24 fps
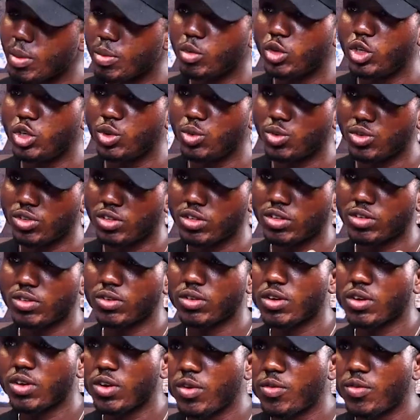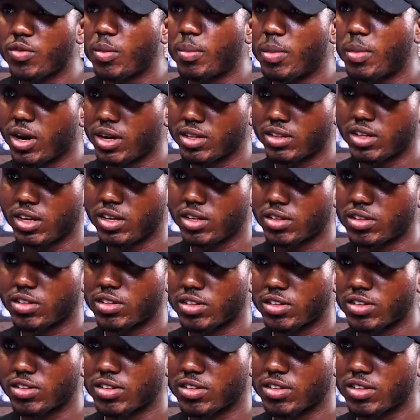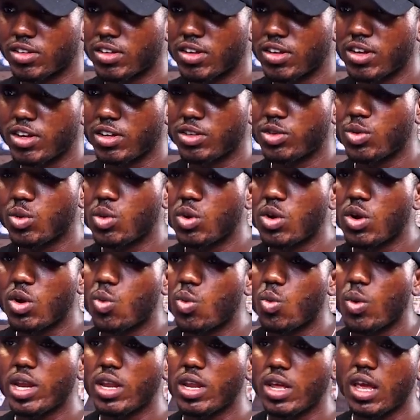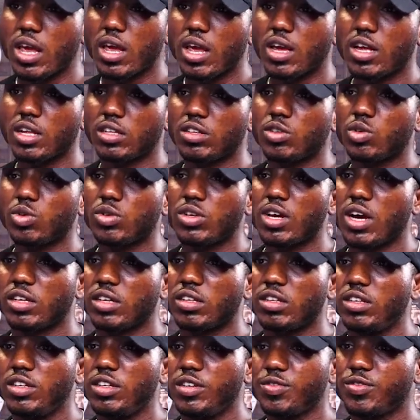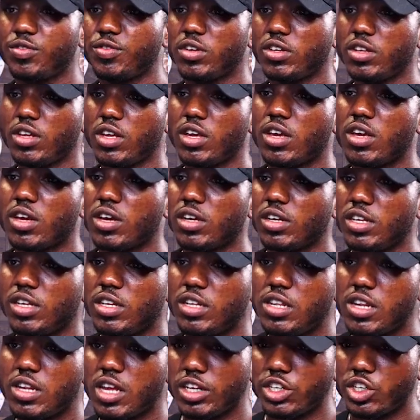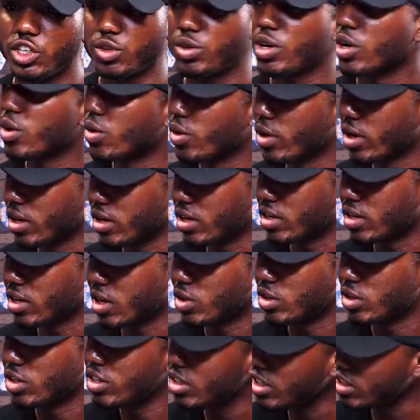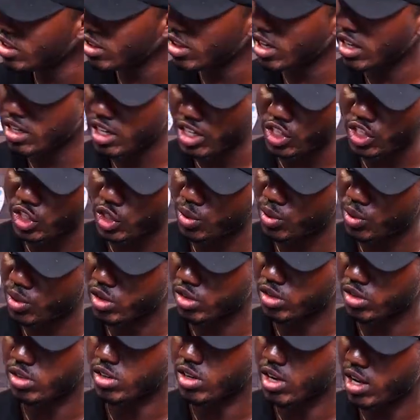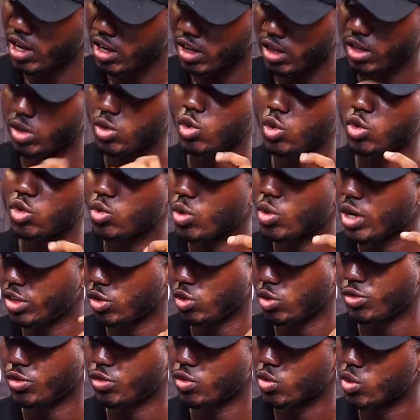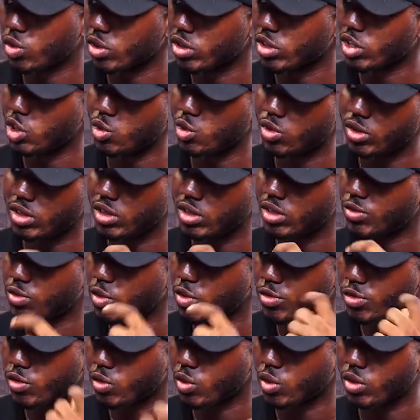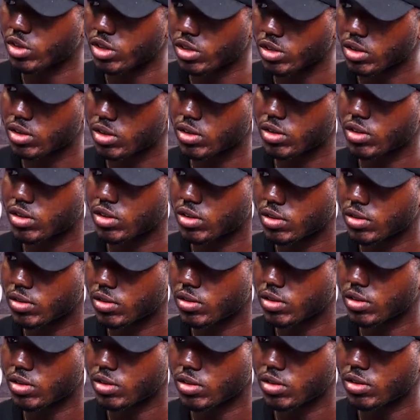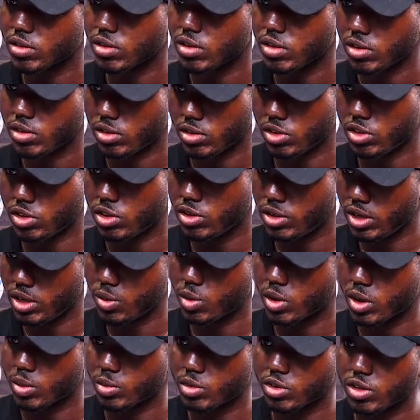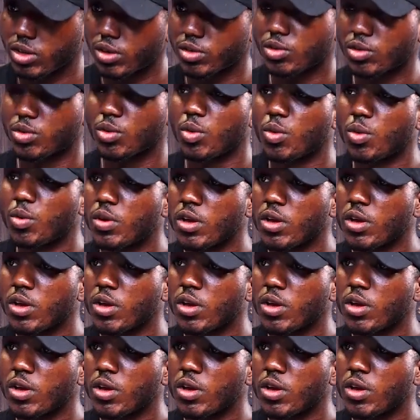use it for bad things. So there are different AI in Nigeria currently now. These are Nigerians, like those who are into fraud, using it for fraud. You get what I'm saying? So